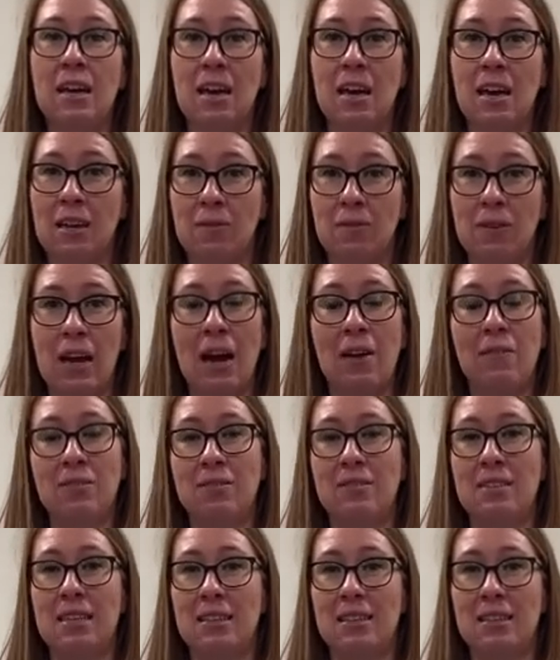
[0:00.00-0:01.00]
And if you haven't
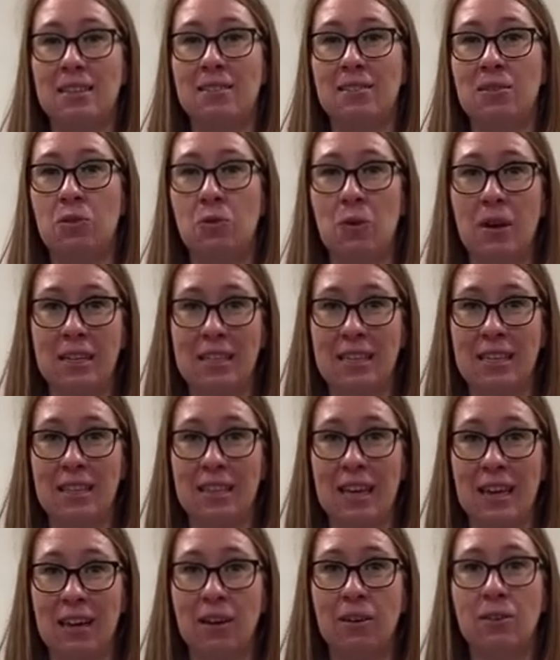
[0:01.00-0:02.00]
seen this already,
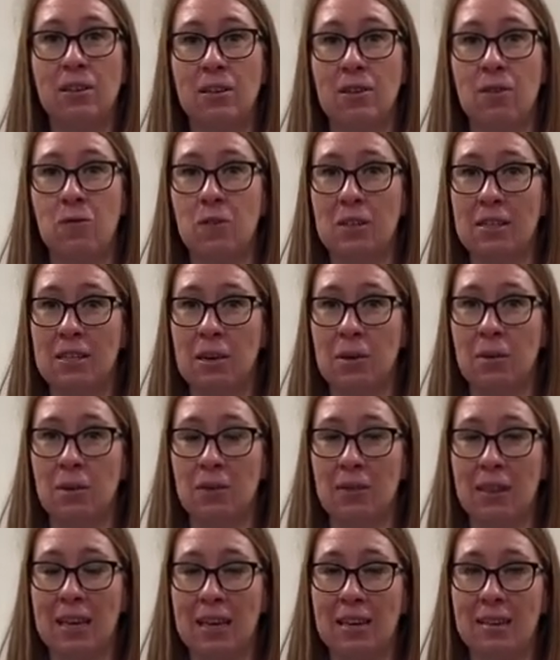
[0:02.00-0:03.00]
then look at the video
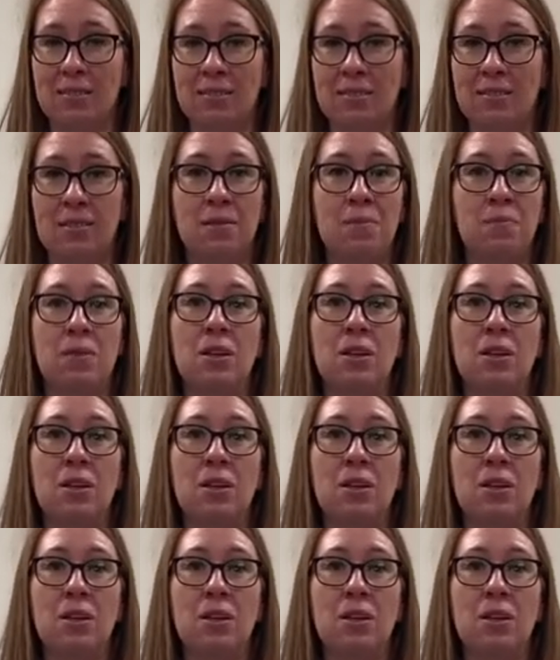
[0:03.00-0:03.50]
on this.